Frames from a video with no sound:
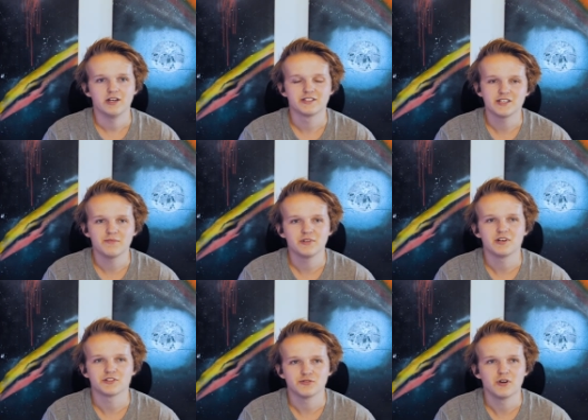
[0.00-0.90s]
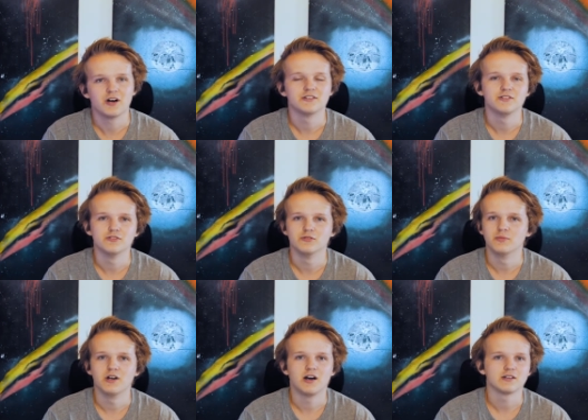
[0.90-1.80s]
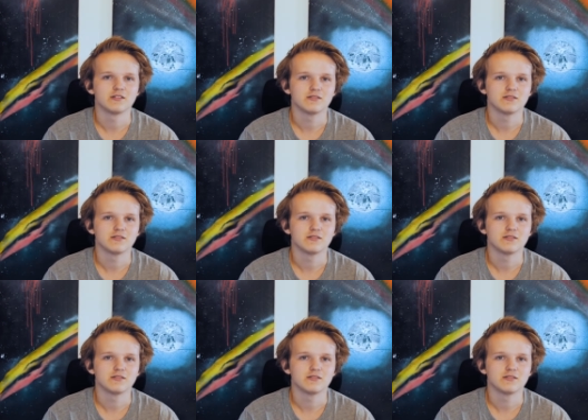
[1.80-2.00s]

It's something I try to do, but I